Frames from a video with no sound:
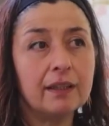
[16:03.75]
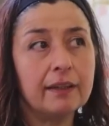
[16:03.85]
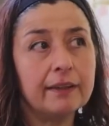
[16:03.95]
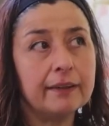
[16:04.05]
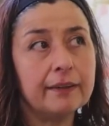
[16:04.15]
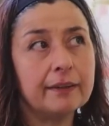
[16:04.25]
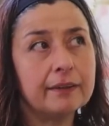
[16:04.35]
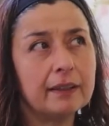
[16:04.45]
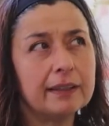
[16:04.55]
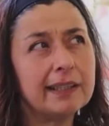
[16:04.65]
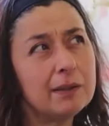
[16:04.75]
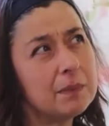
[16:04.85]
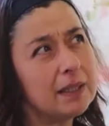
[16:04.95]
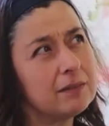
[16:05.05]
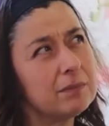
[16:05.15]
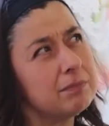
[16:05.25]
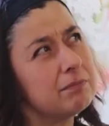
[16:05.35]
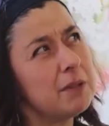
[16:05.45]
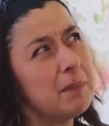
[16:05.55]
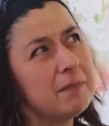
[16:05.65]
and I think
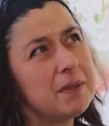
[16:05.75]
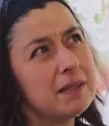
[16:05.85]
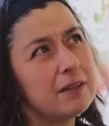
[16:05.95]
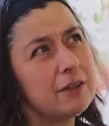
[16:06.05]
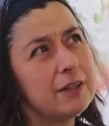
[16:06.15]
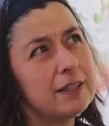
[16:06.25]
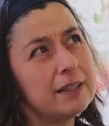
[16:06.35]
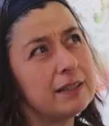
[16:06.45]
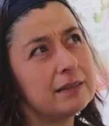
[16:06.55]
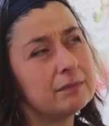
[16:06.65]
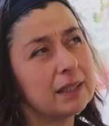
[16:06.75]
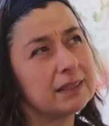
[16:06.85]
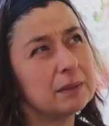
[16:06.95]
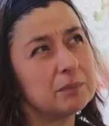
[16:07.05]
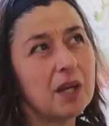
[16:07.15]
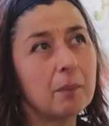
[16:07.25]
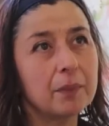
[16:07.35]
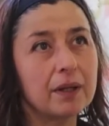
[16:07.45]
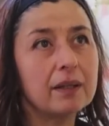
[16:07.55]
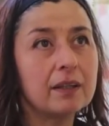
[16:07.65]
it might have been early like
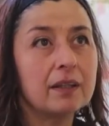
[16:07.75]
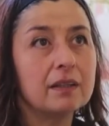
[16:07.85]
September.